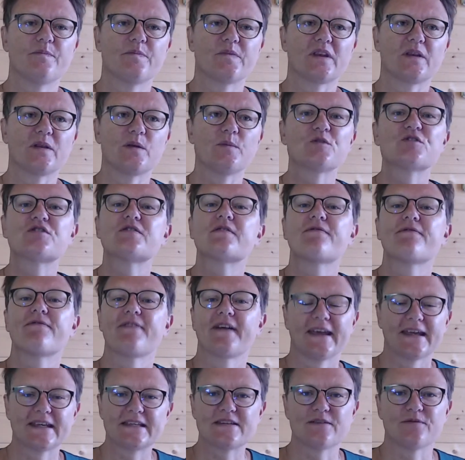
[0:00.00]
the most
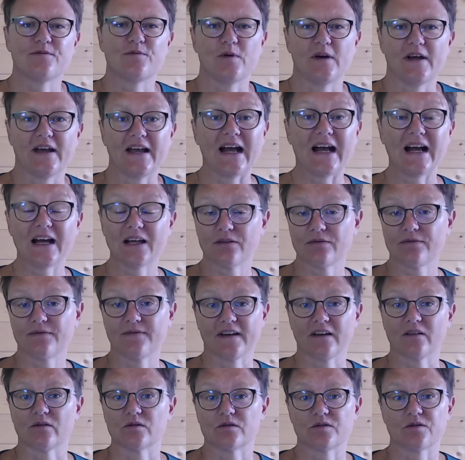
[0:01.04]
effective way I've
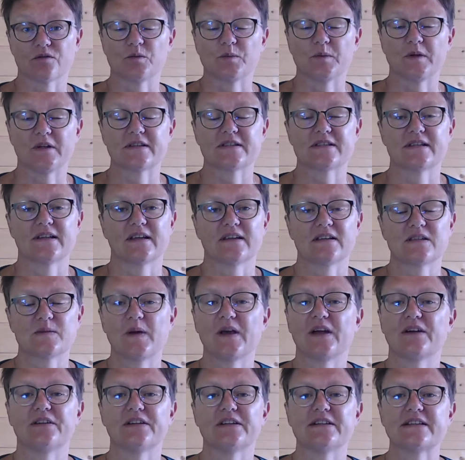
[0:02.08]
found through personal
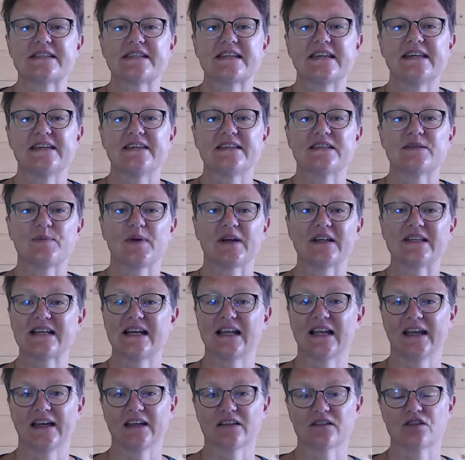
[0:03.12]
experience is by
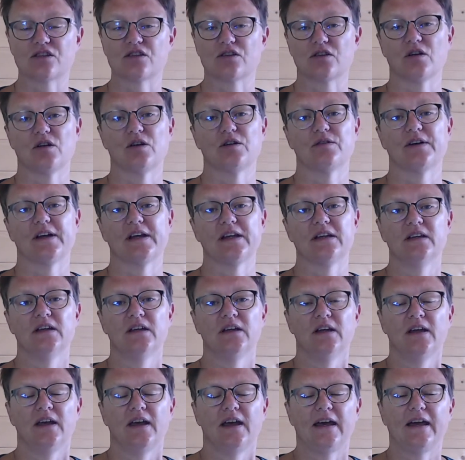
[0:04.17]
telling a story.
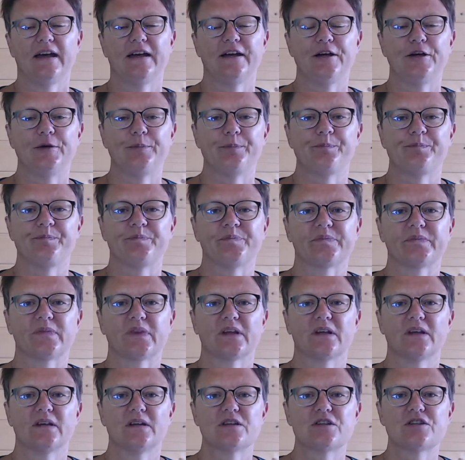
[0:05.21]

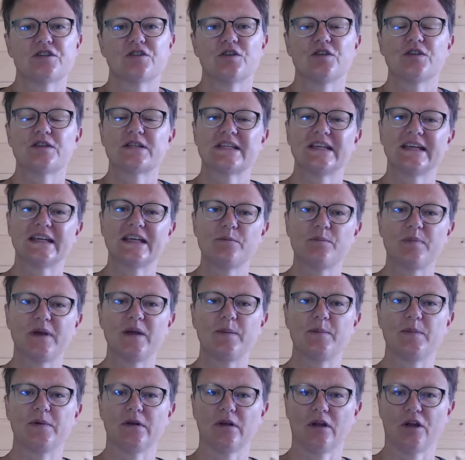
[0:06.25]
So you're taking
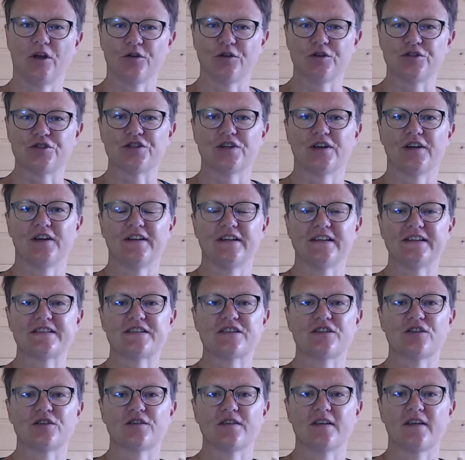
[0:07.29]
people on a journey
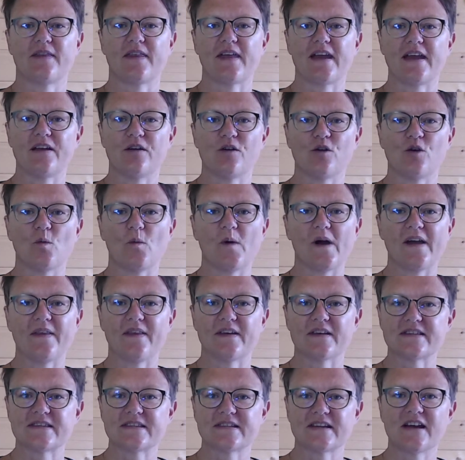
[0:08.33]
so that they know where they're
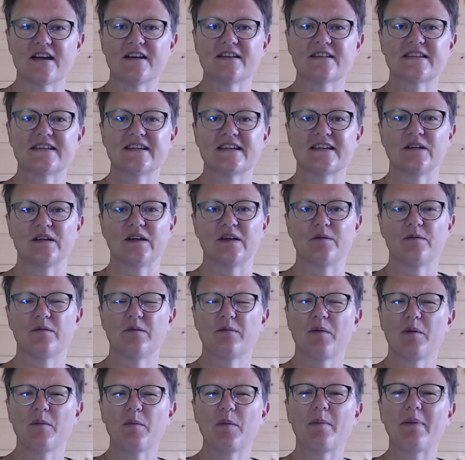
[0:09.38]
starting.
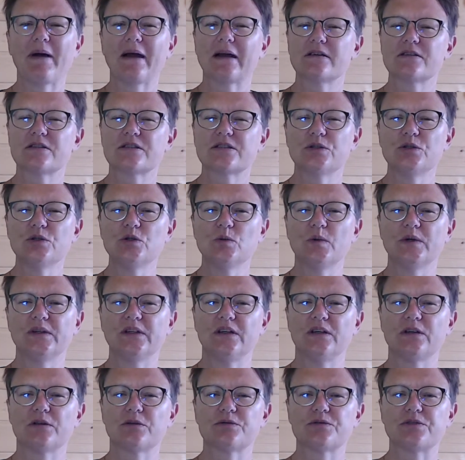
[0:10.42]
Remember back at school when
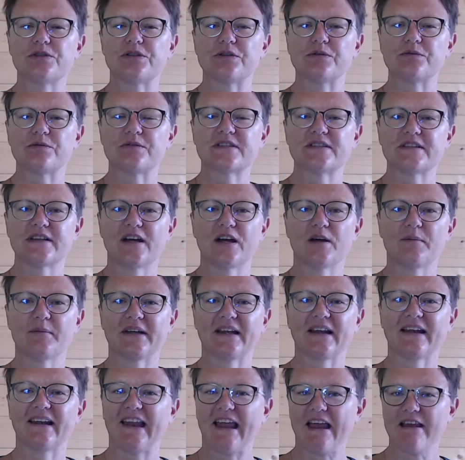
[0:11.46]
you used to do start,
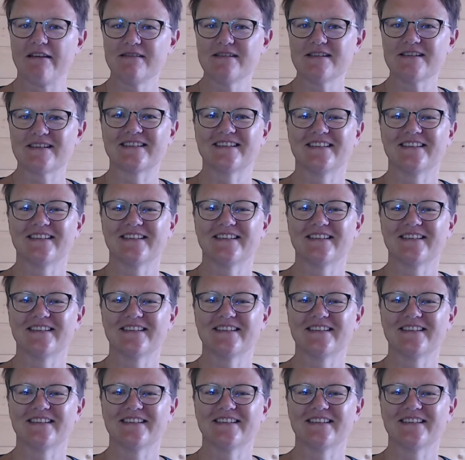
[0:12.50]
middle and end?